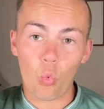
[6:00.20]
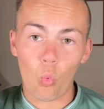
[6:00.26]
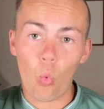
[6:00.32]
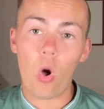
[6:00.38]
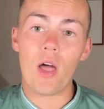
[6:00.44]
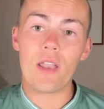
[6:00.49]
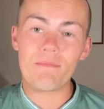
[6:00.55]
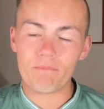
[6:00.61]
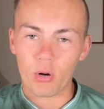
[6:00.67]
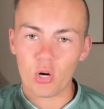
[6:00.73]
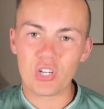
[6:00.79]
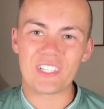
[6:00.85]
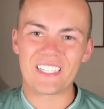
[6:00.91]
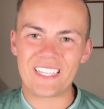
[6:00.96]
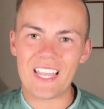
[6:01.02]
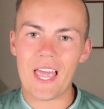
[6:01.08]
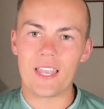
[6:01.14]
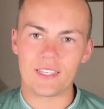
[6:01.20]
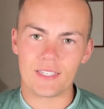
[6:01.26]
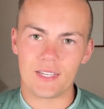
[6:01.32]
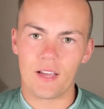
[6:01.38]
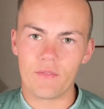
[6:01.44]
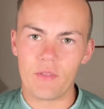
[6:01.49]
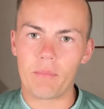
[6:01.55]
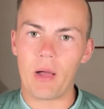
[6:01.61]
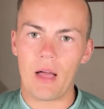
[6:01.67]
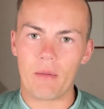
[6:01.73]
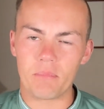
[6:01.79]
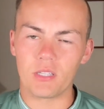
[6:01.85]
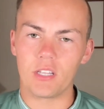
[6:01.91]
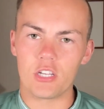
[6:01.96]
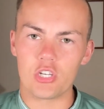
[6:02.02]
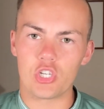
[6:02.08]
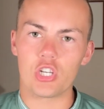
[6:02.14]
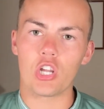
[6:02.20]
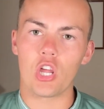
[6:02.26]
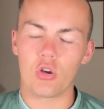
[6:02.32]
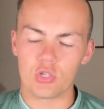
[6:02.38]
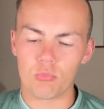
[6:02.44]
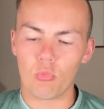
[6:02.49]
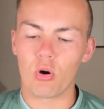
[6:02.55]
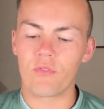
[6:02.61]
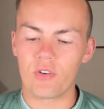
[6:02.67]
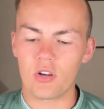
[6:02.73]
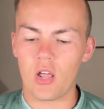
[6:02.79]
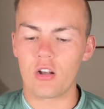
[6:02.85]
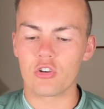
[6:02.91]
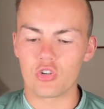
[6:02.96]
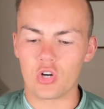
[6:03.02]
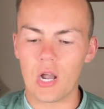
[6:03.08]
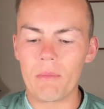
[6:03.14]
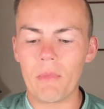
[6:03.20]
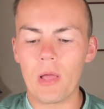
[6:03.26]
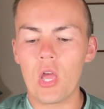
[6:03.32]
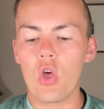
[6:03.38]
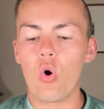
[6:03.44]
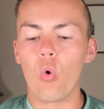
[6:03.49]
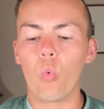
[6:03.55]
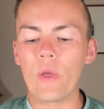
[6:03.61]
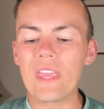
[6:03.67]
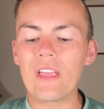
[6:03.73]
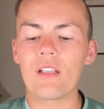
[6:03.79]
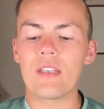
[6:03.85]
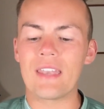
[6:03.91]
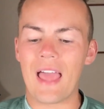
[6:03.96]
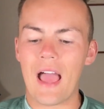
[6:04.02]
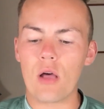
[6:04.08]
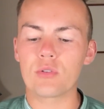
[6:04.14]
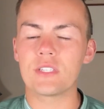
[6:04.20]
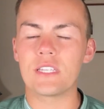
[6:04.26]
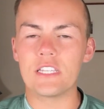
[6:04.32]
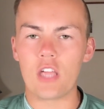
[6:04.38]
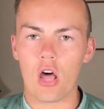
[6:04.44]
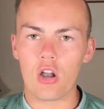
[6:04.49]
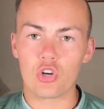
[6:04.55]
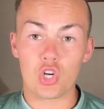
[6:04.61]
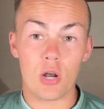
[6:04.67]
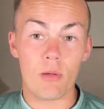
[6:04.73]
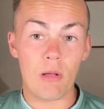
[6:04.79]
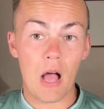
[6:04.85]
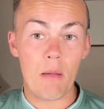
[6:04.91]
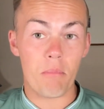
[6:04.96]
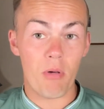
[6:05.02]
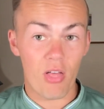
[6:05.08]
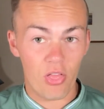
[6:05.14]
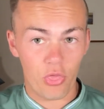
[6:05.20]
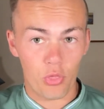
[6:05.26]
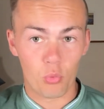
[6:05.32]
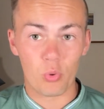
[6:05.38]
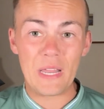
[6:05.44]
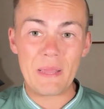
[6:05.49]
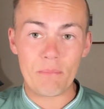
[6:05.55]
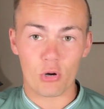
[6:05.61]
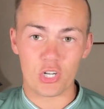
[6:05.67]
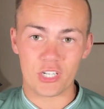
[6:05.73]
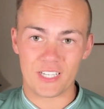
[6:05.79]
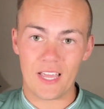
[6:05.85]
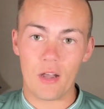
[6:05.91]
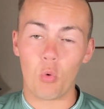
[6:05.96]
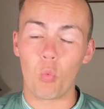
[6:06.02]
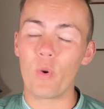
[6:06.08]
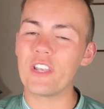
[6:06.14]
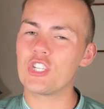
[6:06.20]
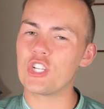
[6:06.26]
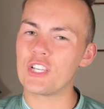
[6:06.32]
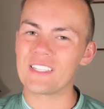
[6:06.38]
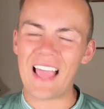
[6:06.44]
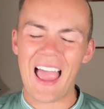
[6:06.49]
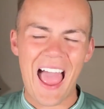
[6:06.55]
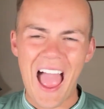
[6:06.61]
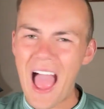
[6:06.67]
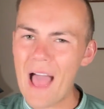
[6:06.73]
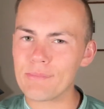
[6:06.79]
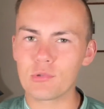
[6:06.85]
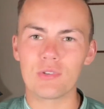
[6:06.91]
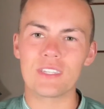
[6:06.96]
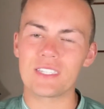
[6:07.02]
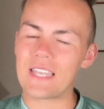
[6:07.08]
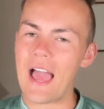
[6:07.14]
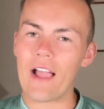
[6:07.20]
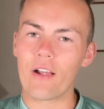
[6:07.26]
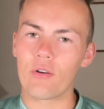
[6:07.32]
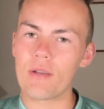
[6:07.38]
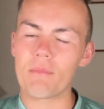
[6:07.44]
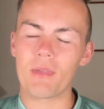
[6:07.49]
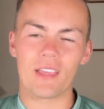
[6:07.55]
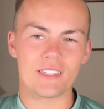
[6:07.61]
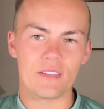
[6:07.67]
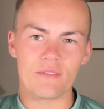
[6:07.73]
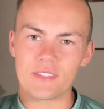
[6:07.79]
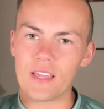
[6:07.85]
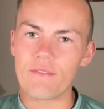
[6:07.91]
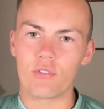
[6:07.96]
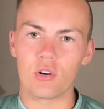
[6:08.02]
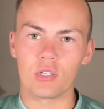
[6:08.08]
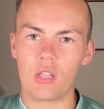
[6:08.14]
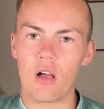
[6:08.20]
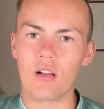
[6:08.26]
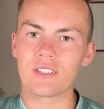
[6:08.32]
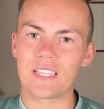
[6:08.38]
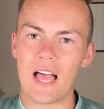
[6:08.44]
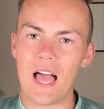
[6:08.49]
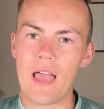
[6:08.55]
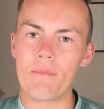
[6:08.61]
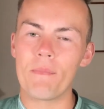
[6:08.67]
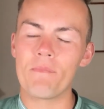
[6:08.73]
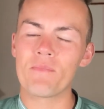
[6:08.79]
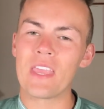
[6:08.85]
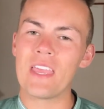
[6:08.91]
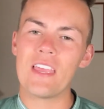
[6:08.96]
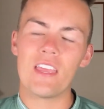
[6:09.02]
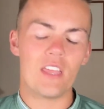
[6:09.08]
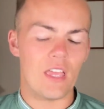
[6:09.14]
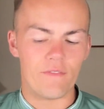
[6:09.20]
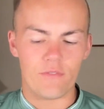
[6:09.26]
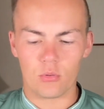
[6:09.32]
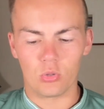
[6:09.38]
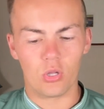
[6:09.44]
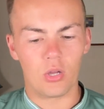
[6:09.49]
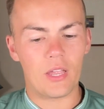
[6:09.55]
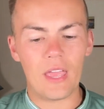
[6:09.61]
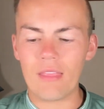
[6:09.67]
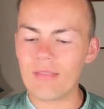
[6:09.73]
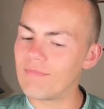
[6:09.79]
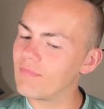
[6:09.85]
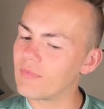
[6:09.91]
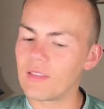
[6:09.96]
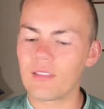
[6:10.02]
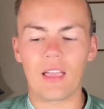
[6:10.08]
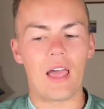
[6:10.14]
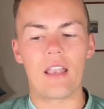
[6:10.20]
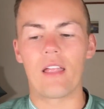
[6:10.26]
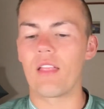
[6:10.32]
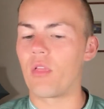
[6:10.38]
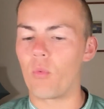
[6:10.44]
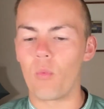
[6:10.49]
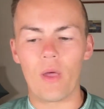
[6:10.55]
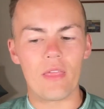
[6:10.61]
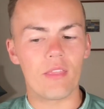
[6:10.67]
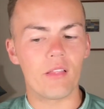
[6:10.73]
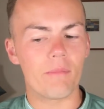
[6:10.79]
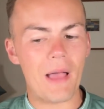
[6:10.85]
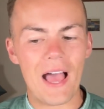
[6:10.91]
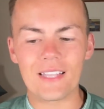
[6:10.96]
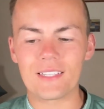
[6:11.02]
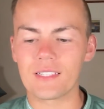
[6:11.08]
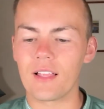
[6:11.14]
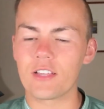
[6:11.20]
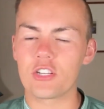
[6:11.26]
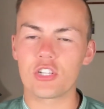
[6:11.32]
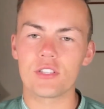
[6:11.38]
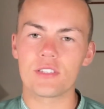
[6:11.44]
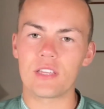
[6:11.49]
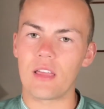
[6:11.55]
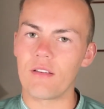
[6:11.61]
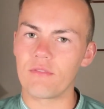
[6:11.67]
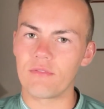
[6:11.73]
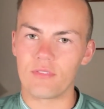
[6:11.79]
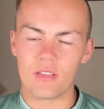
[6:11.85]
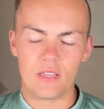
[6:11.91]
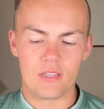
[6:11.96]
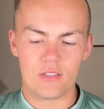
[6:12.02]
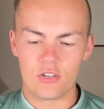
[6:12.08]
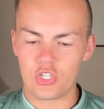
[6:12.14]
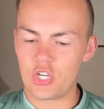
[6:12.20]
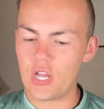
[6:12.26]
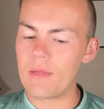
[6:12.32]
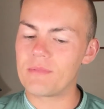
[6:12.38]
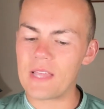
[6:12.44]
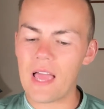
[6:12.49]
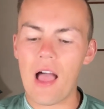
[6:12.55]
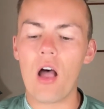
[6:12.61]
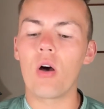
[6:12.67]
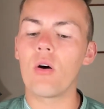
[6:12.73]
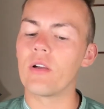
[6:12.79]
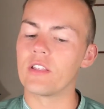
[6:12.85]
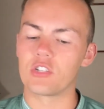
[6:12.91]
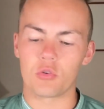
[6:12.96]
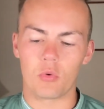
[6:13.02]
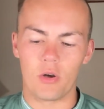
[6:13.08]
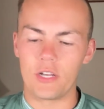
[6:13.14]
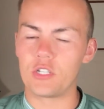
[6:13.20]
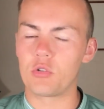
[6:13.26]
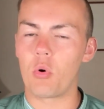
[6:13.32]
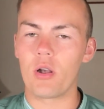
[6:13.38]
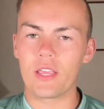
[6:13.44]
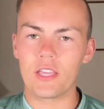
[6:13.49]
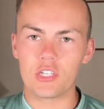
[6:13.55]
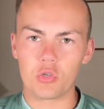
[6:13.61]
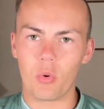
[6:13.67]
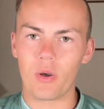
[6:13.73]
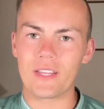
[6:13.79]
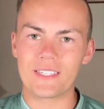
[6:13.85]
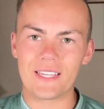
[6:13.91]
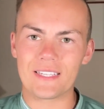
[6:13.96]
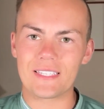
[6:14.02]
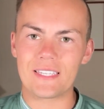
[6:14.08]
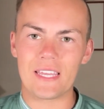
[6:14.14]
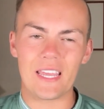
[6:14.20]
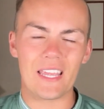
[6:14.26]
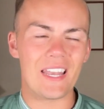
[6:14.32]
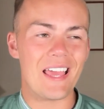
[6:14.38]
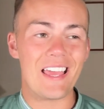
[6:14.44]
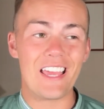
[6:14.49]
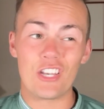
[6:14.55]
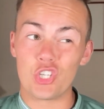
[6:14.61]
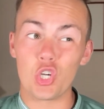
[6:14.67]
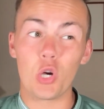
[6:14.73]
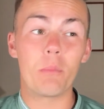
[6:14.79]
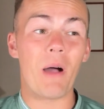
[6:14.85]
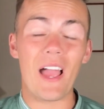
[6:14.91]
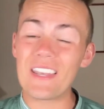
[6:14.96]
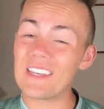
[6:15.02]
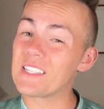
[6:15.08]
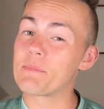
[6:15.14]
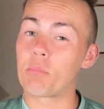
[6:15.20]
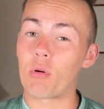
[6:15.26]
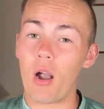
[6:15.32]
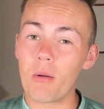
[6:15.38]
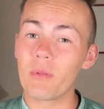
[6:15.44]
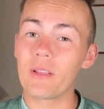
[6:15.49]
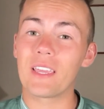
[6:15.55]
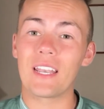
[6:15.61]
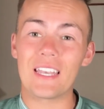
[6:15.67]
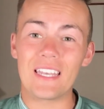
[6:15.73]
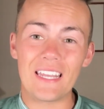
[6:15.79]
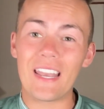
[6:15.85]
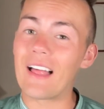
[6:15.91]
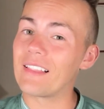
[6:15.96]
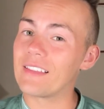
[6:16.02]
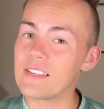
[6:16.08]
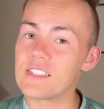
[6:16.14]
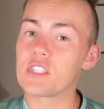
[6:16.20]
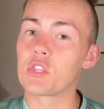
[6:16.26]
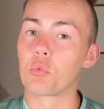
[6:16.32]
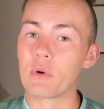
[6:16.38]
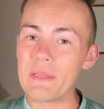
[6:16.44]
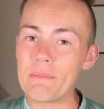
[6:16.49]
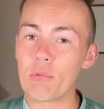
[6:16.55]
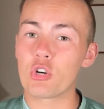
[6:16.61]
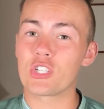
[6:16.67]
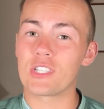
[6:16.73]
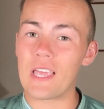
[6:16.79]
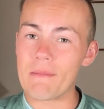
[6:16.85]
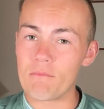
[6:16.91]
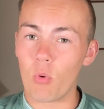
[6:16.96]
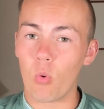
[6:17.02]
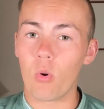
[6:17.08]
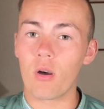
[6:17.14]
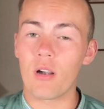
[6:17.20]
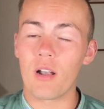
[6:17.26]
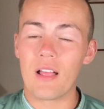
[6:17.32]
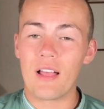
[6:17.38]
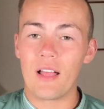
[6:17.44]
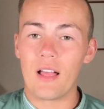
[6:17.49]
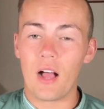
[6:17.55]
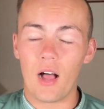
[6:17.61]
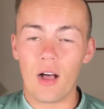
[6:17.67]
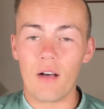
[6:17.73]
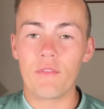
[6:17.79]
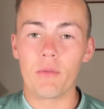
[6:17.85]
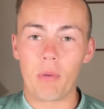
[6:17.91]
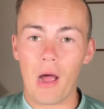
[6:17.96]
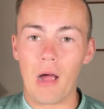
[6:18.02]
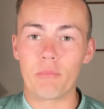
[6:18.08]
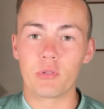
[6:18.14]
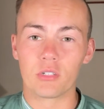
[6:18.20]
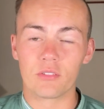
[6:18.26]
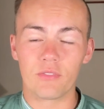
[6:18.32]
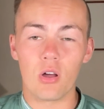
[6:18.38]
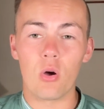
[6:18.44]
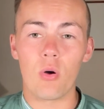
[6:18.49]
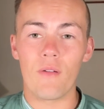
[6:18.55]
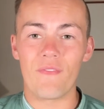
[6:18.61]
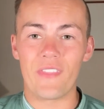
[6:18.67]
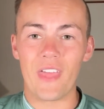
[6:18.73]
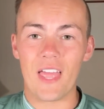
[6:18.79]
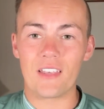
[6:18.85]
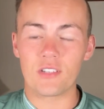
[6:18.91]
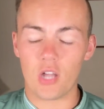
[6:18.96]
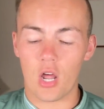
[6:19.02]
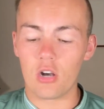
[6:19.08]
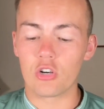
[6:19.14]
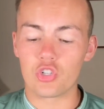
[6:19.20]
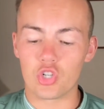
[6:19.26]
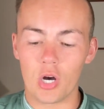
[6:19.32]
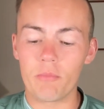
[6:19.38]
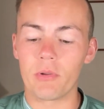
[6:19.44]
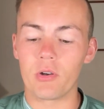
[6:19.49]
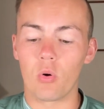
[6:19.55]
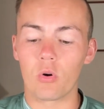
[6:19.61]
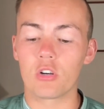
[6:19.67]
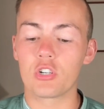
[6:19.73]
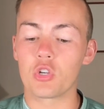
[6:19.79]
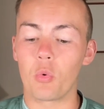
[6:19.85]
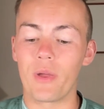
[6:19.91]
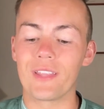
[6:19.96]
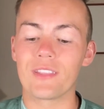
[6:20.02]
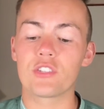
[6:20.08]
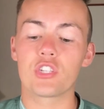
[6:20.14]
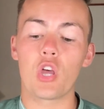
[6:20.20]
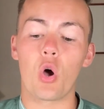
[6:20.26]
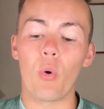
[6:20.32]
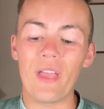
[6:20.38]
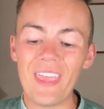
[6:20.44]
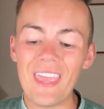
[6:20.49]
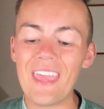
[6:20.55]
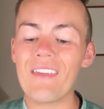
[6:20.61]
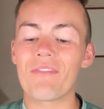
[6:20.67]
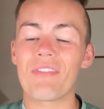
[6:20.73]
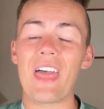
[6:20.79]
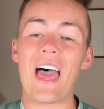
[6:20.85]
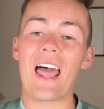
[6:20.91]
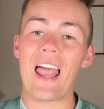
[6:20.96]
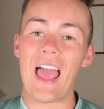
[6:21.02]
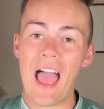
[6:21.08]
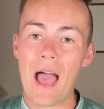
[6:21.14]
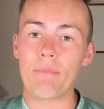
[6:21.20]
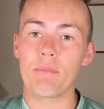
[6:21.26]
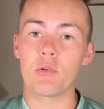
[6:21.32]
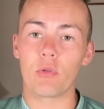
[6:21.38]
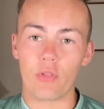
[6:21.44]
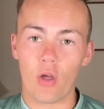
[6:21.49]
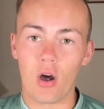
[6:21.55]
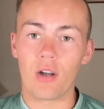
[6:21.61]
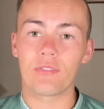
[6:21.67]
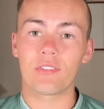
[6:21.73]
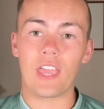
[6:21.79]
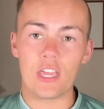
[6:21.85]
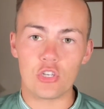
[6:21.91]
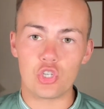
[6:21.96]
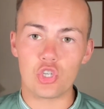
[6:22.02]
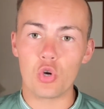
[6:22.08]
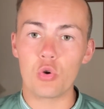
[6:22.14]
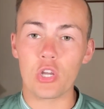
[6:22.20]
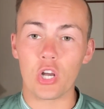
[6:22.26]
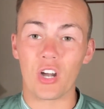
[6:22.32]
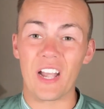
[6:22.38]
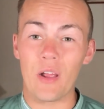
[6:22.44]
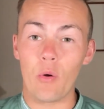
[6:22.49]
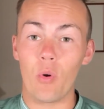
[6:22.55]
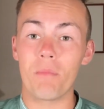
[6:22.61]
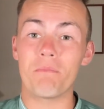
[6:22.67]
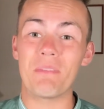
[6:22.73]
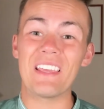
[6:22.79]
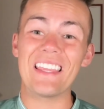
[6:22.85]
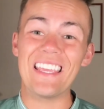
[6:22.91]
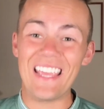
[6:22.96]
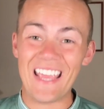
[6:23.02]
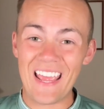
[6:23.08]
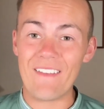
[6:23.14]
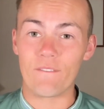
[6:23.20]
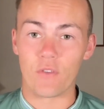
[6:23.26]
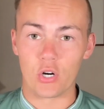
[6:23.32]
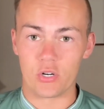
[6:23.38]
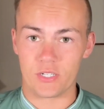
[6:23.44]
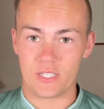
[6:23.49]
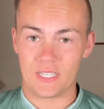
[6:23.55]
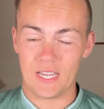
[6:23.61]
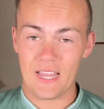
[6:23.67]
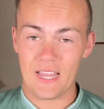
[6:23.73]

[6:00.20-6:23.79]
1% of the population goes more for Donald Trump, we now see Donald Trump up 3%, which is absolutely staggering because I've said for a long time, if you look at kind of the way the past elections have shaped out in 2020 and 2016, Joe Biden is probably going to need at least 3% more of the popular vote than Donald Trump in order to win. So if that happened with RFK Jr., it would be the inverse,